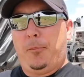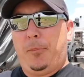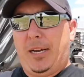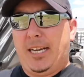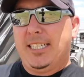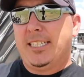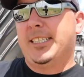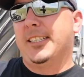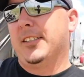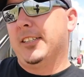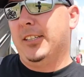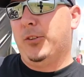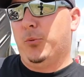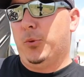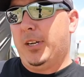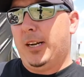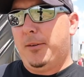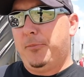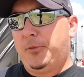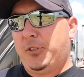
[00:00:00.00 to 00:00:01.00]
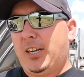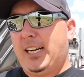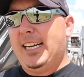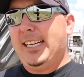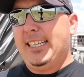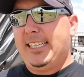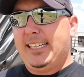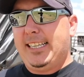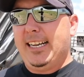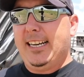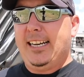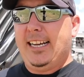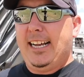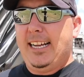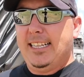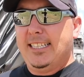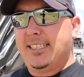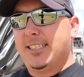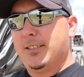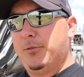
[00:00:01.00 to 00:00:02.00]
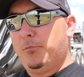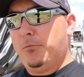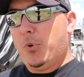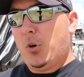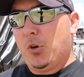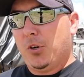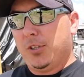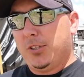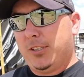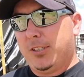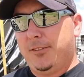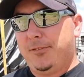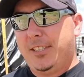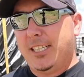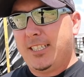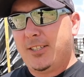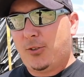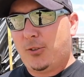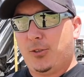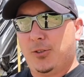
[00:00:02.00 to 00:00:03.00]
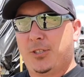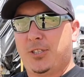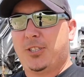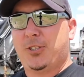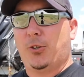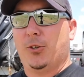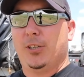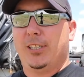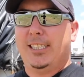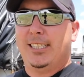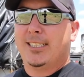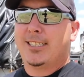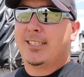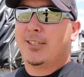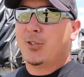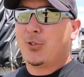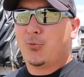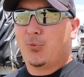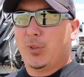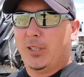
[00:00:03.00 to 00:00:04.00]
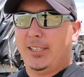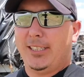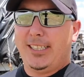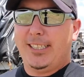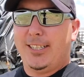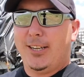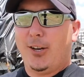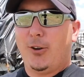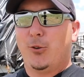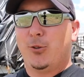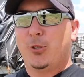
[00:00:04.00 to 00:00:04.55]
Basically, what I'm trying to get at is the moral of this whole story is there's really no